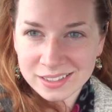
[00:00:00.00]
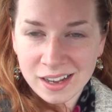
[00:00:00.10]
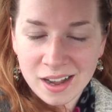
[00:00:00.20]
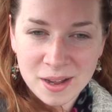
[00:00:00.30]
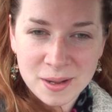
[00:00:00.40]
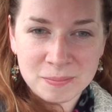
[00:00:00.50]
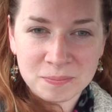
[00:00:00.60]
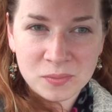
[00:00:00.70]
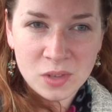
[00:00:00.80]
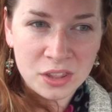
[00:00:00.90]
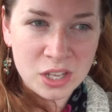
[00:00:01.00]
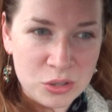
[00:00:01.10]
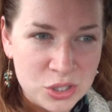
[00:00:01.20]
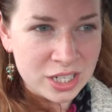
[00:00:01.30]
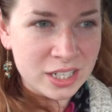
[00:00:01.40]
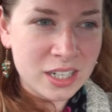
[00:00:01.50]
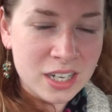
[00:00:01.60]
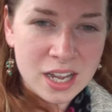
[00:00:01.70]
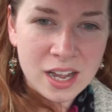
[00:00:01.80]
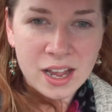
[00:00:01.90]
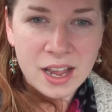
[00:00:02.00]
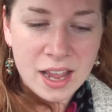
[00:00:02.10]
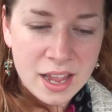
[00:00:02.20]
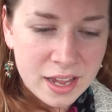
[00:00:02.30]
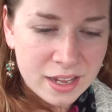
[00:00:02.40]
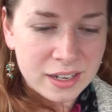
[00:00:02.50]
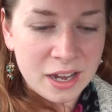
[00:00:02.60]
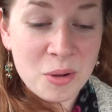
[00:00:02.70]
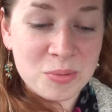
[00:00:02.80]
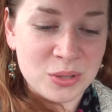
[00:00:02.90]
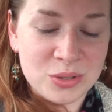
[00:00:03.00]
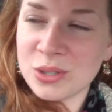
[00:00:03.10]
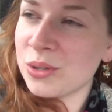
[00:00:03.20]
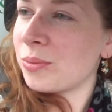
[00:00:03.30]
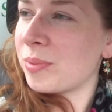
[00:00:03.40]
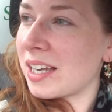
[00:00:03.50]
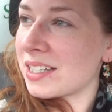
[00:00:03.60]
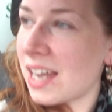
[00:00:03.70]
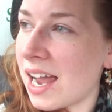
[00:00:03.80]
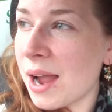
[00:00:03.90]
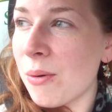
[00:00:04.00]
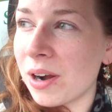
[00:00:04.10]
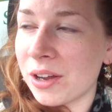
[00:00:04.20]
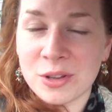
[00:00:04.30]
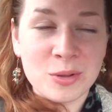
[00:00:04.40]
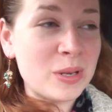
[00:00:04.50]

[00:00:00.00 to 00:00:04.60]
um, on the ocean. I hope so too because I want to go to the